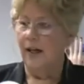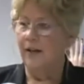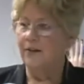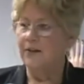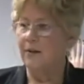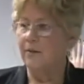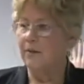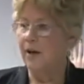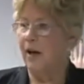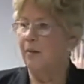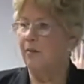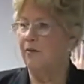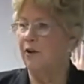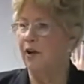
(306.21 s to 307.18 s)
And
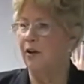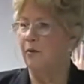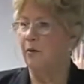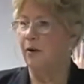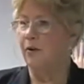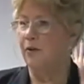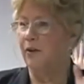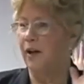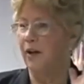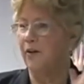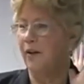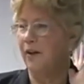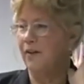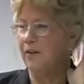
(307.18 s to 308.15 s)
sometimes if you get real
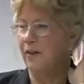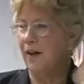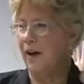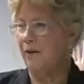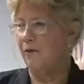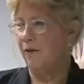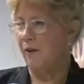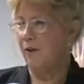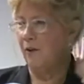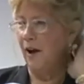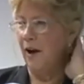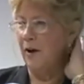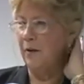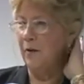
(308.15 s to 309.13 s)
scared, they'll say, I felt the
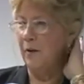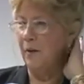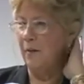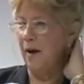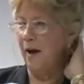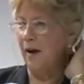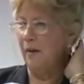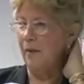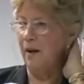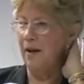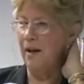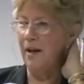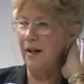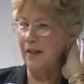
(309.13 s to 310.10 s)
hair on the back of my
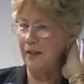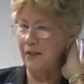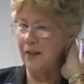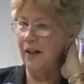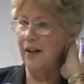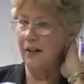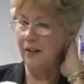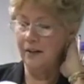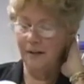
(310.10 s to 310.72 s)
neck stand